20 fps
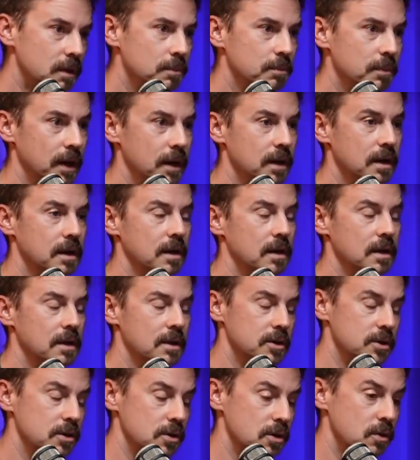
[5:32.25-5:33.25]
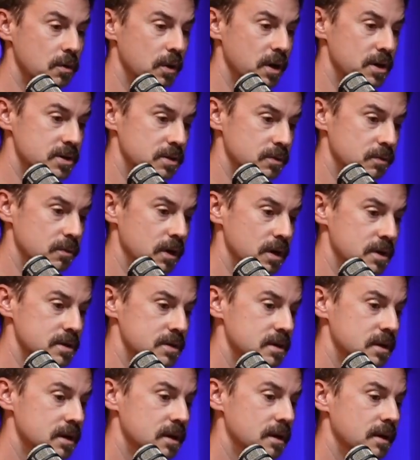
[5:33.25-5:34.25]
But your question
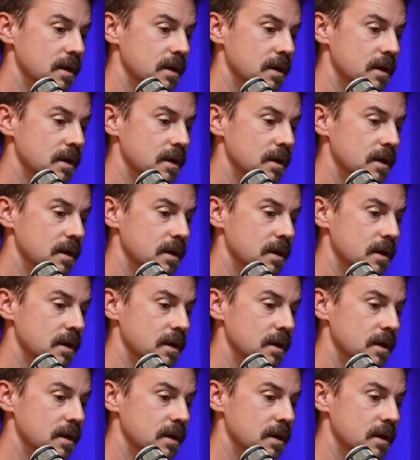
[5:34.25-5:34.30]
was,